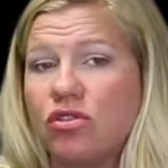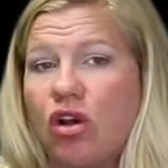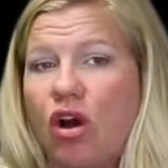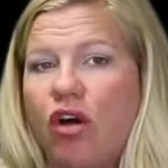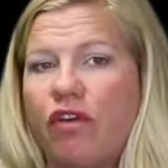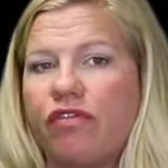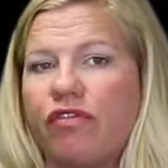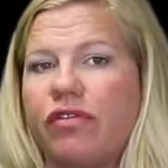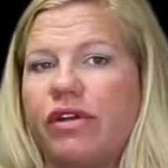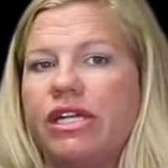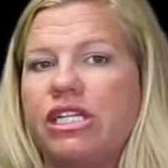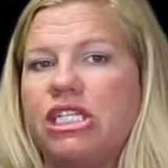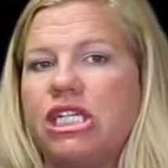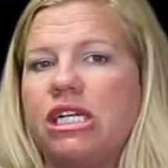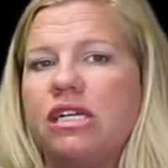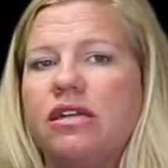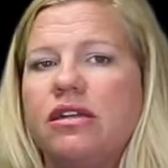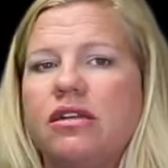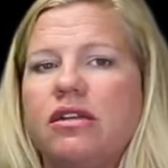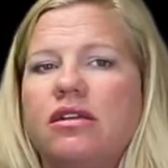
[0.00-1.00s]
Gulf
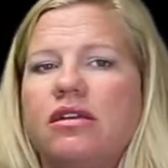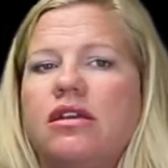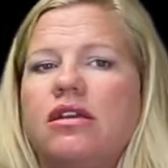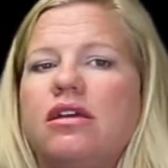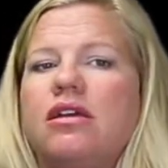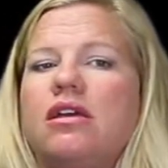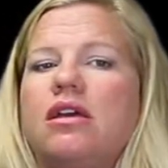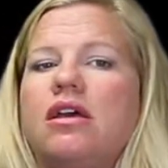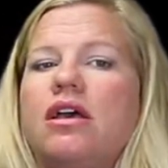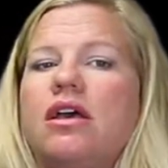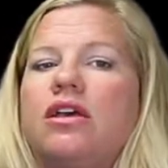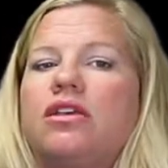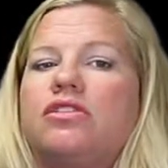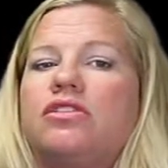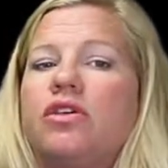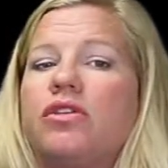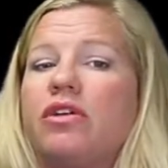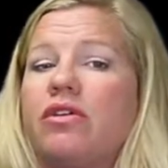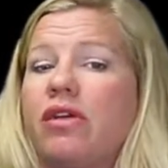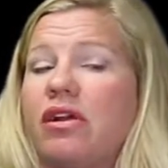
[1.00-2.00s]
region.
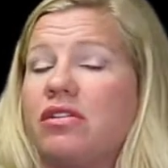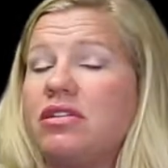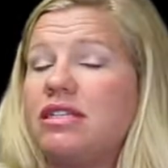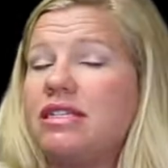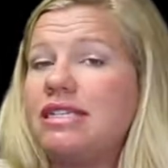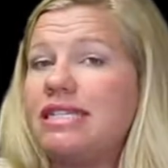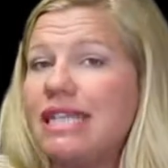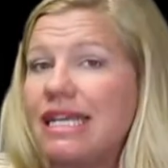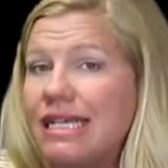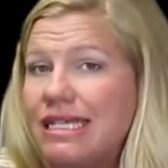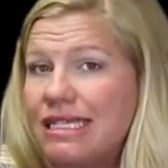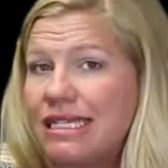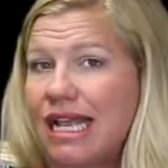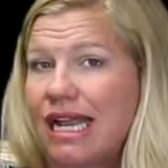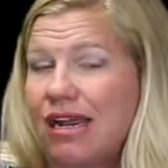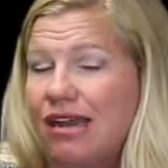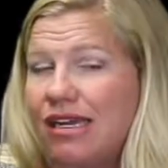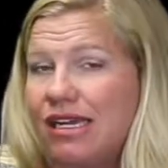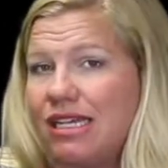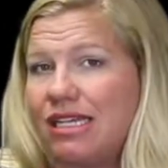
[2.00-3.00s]
So there are 6
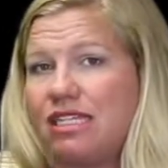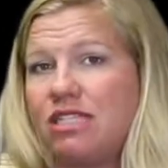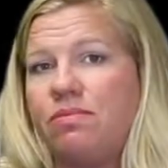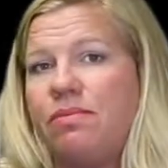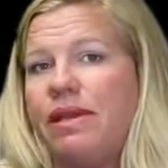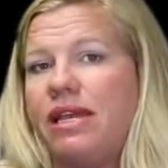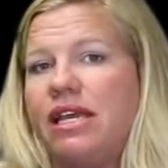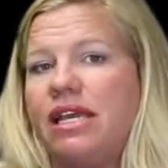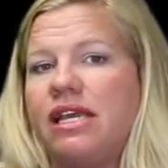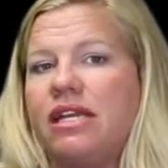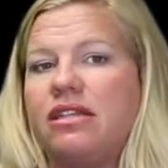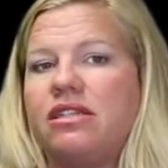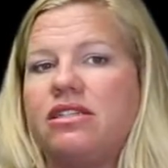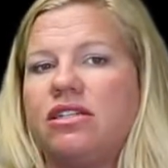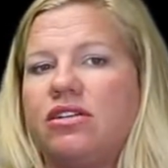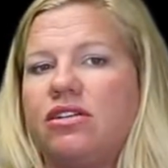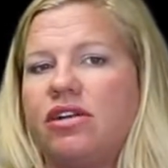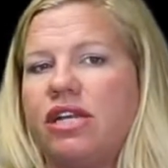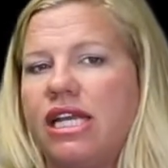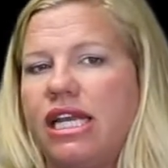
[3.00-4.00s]
areas being
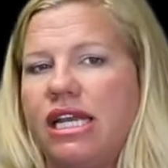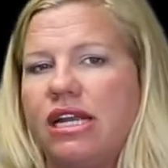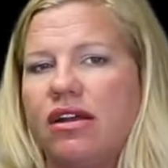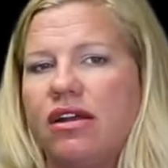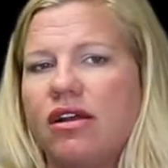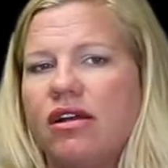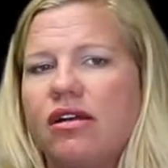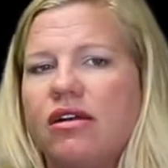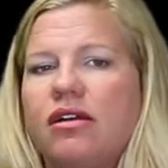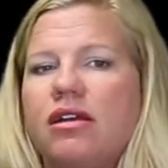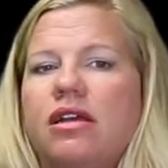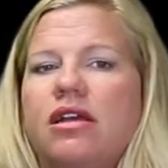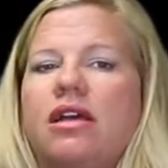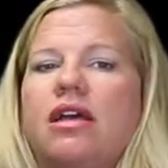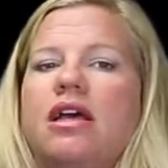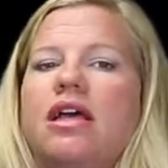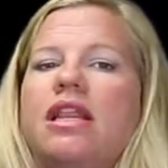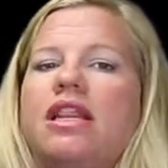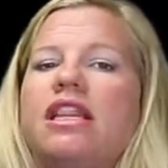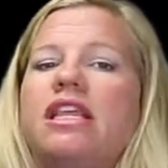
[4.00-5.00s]
considered here.
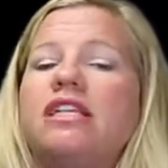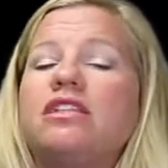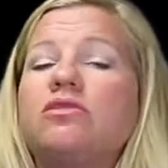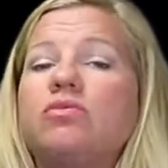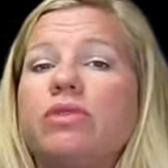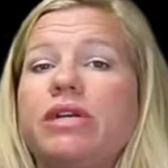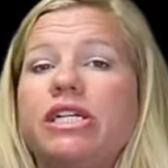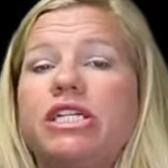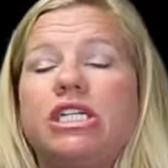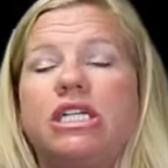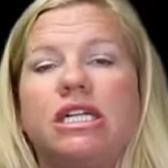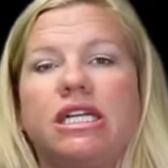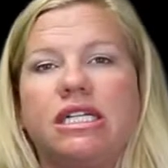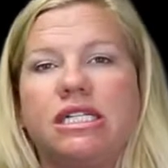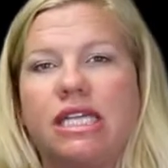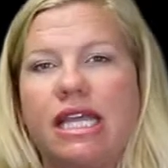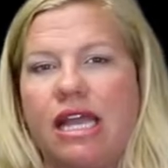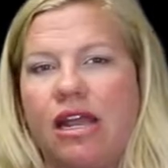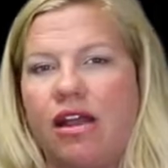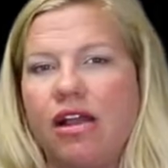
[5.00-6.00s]
This region
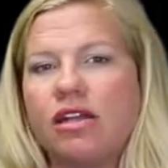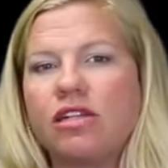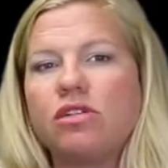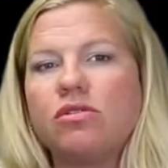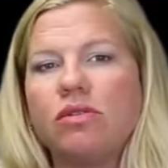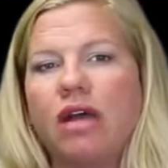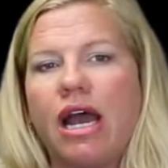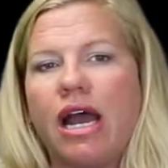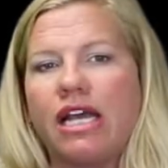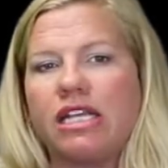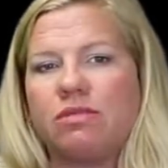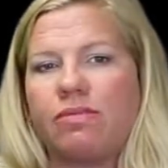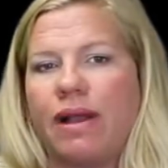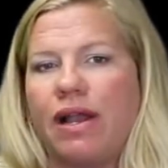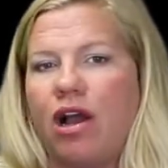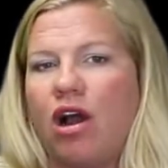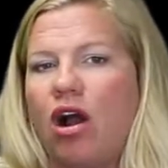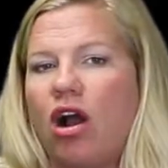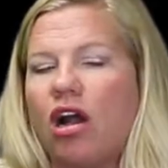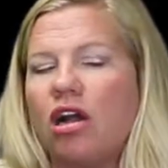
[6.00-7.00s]
is characterized by
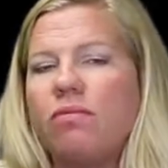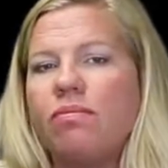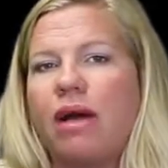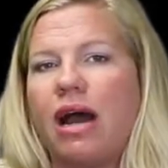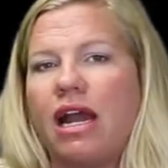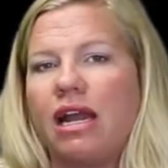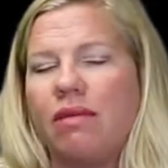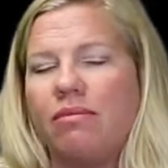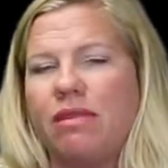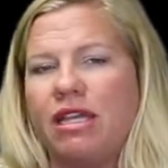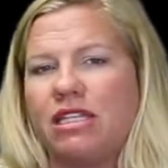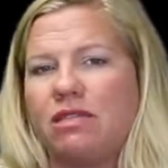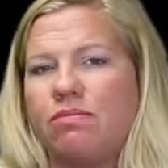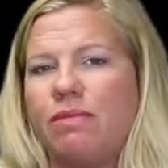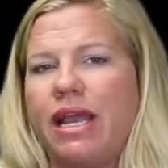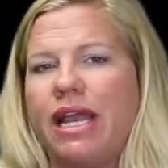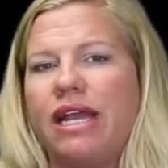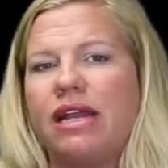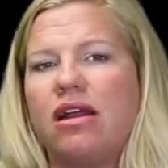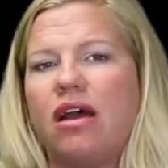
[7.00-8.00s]
hard bottom that's
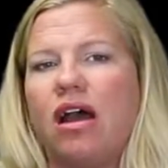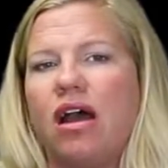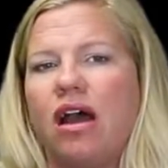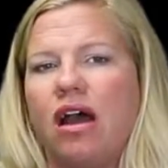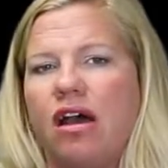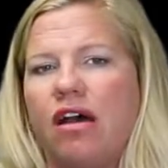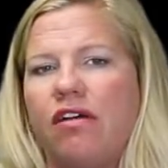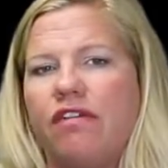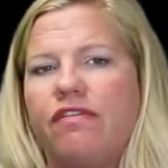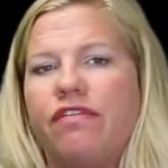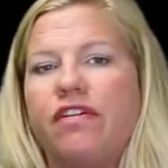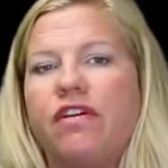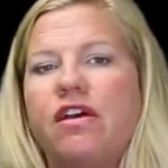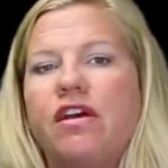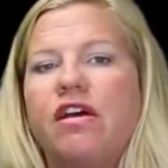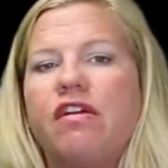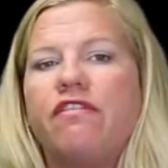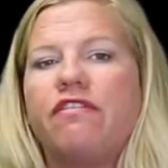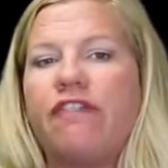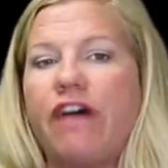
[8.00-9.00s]
made of
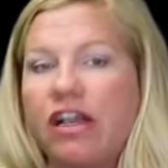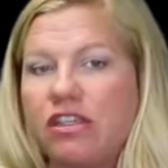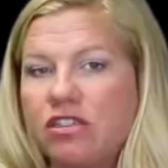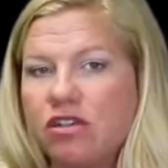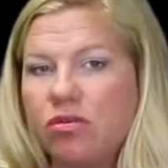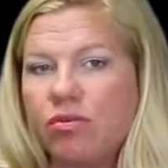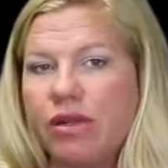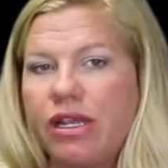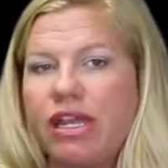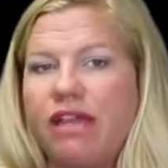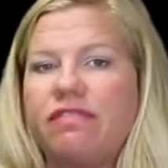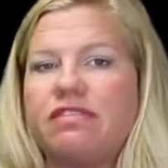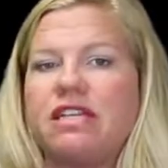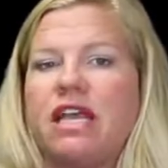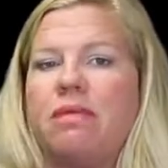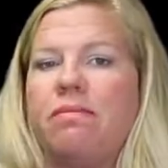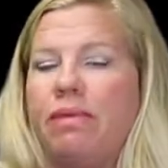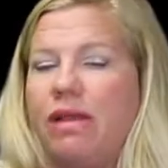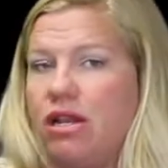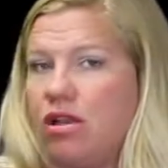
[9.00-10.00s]
fossil reefs
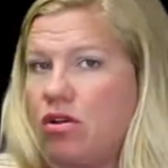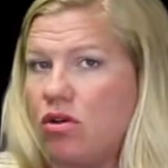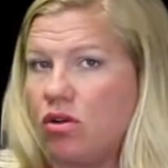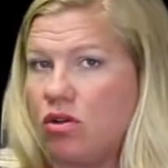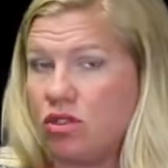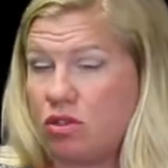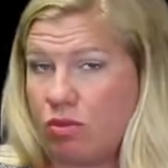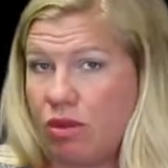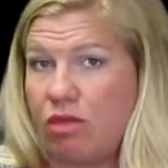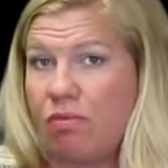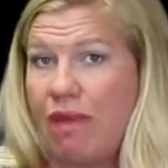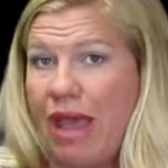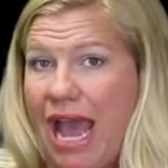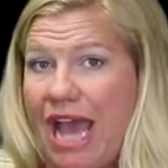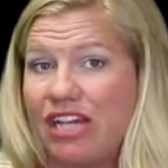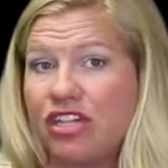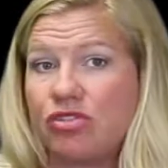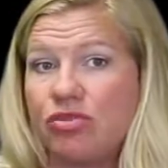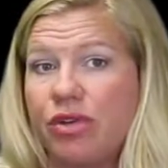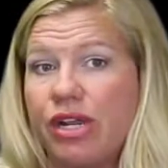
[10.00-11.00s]
and pinnacles with
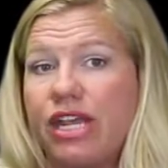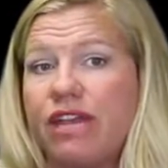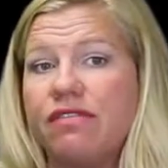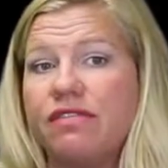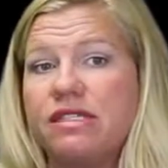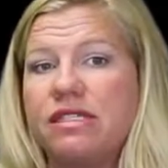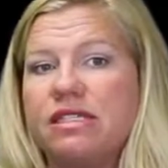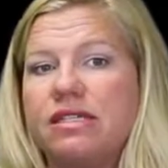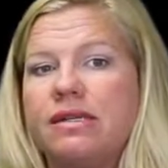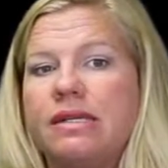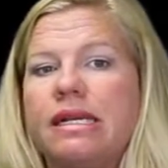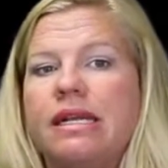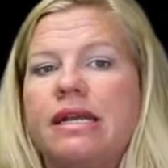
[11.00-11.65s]
patch reefs.